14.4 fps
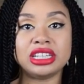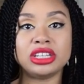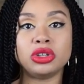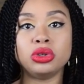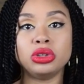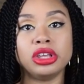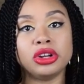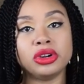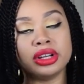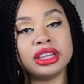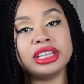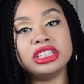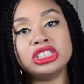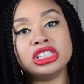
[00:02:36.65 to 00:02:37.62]
You
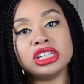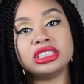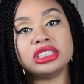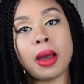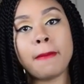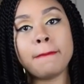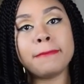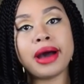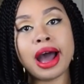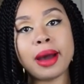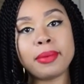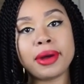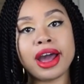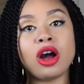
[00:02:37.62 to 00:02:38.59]
literally just
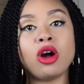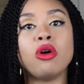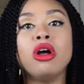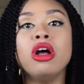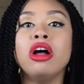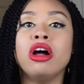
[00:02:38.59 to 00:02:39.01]
pop out